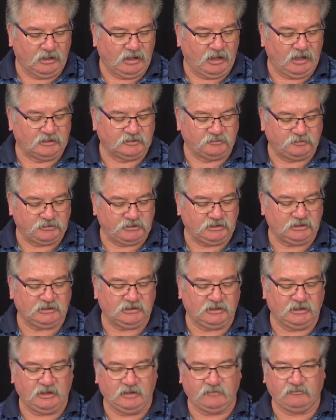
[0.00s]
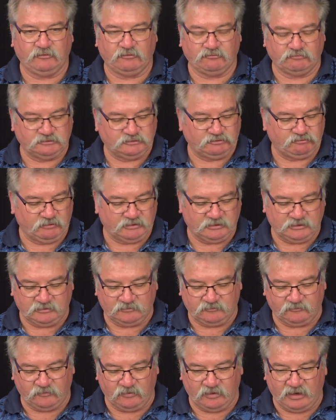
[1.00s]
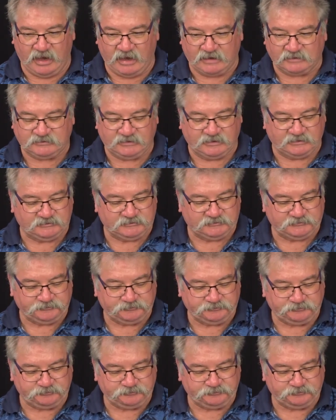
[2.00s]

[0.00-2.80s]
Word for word: and particularly if you're restricted for access.